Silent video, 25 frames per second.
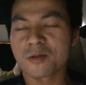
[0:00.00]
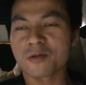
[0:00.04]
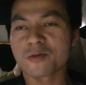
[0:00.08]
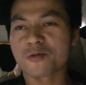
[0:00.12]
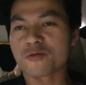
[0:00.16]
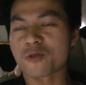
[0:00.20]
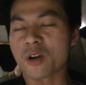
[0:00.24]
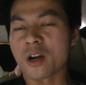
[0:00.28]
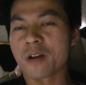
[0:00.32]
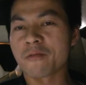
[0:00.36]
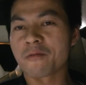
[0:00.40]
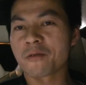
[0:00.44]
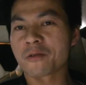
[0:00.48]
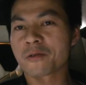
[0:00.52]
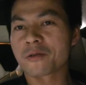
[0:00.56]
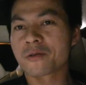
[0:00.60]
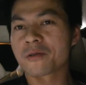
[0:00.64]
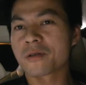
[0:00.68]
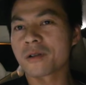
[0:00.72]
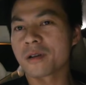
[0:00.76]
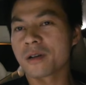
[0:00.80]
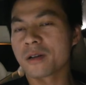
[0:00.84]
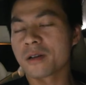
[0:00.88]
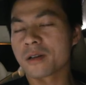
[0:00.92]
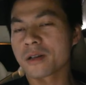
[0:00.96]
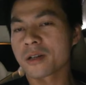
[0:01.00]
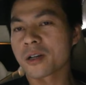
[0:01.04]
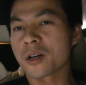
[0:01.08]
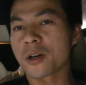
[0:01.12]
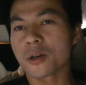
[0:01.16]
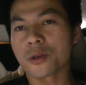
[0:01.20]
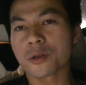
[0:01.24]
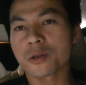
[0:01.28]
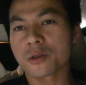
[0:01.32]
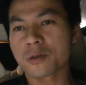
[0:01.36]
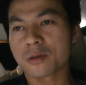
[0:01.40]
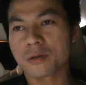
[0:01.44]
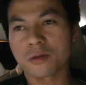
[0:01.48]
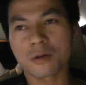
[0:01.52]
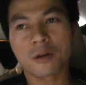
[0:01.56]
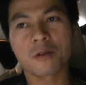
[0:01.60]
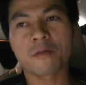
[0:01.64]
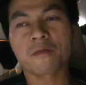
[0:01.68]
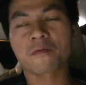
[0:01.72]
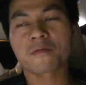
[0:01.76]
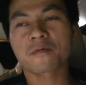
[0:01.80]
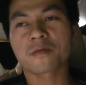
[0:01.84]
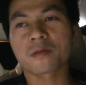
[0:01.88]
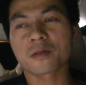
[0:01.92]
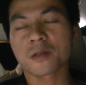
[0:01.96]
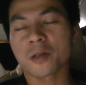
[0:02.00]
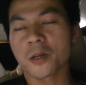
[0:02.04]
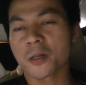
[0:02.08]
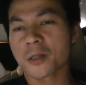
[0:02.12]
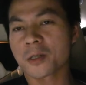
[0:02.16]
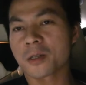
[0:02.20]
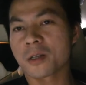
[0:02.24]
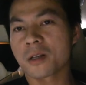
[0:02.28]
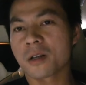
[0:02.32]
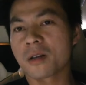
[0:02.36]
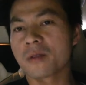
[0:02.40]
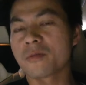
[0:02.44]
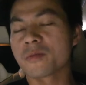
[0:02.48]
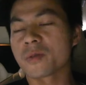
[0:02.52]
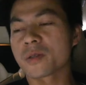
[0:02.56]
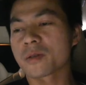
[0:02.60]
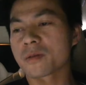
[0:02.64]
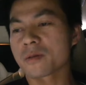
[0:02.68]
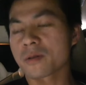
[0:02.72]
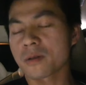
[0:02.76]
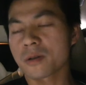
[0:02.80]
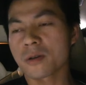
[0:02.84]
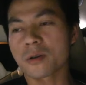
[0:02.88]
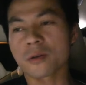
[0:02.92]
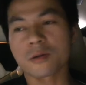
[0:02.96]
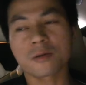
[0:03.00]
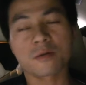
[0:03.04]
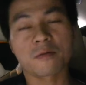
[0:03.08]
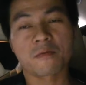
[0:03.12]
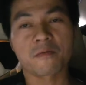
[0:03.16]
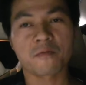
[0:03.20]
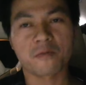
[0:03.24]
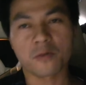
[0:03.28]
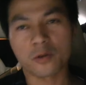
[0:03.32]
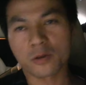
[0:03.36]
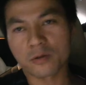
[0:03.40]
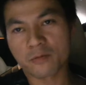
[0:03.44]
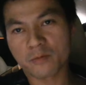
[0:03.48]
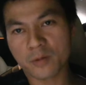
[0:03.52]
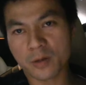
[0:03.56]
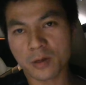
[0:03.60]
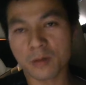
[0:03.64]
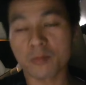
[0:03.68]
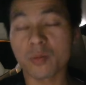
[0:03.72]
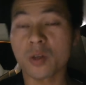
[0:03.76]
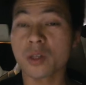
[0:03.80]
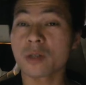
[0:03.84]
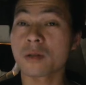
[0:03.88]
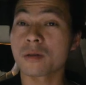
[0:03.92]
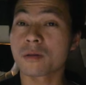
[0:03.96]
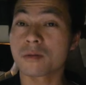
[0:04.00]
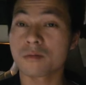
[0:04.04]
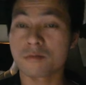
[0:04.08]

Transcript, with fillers: driver uh, cut off the Tesla, I mean, cut in front of it, but